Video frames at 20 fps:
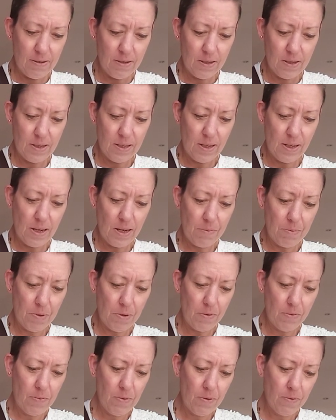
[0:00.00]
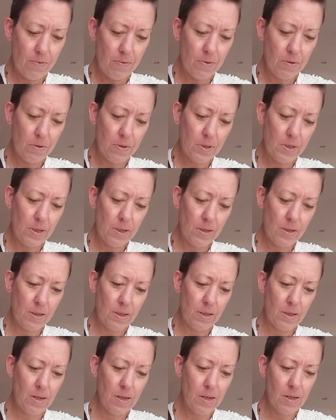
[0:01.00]
I'm trying to take the label off,
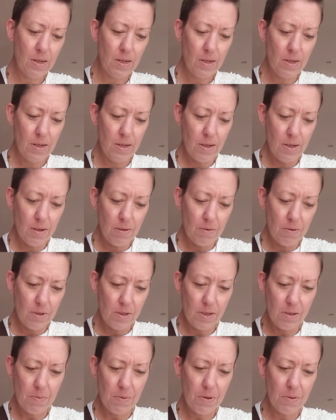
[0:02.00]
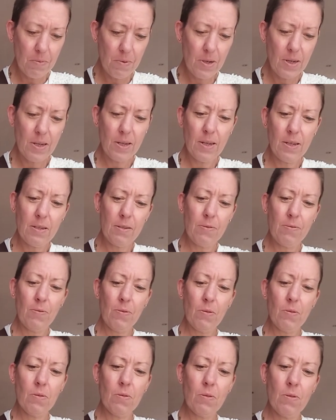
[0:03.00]
$1.49, which is a bit weird
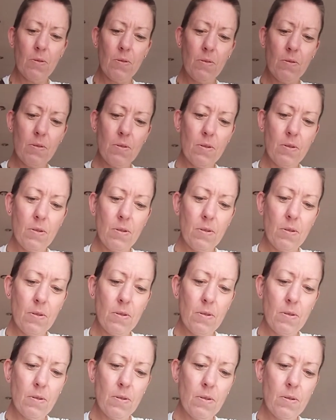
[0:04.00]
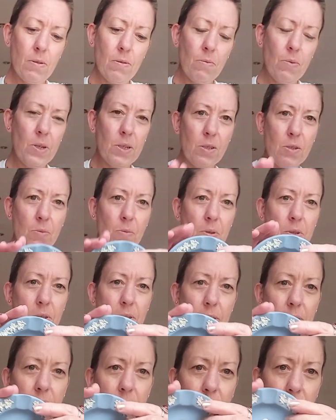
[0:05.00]
for Wedgwood,
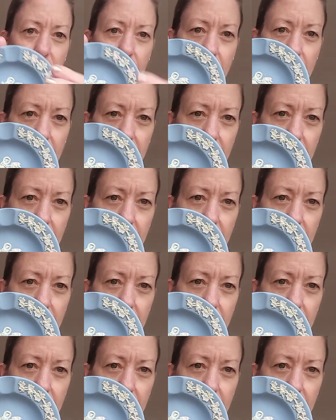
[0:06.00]
isn't it?